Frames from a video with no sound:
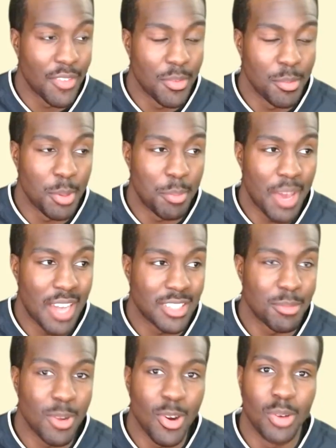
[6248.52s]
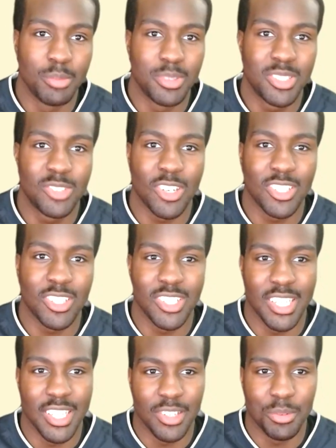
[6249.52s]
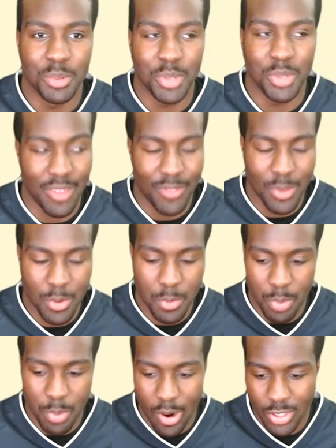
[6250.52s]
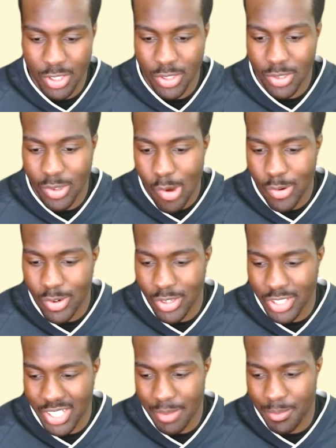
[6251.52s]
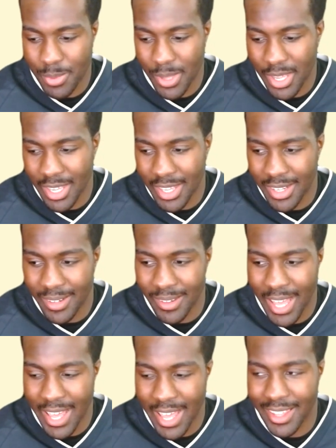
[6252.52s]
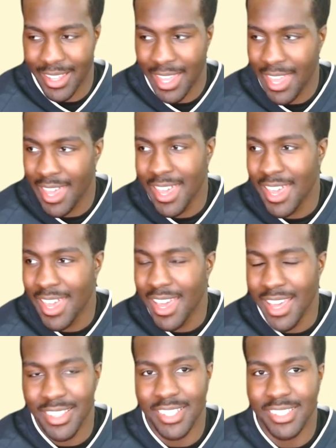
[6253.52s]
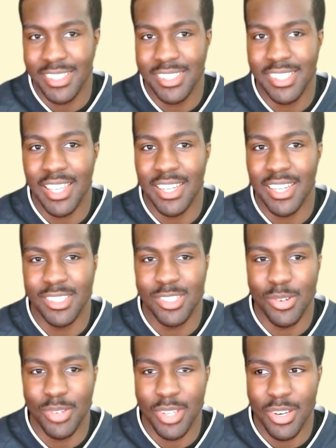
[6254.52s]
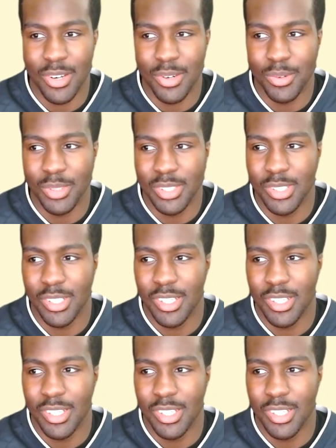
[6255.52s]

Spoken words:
give him a Patrick Mahomes structured deal. We'll give you partial ownership in like the San Antonio. What's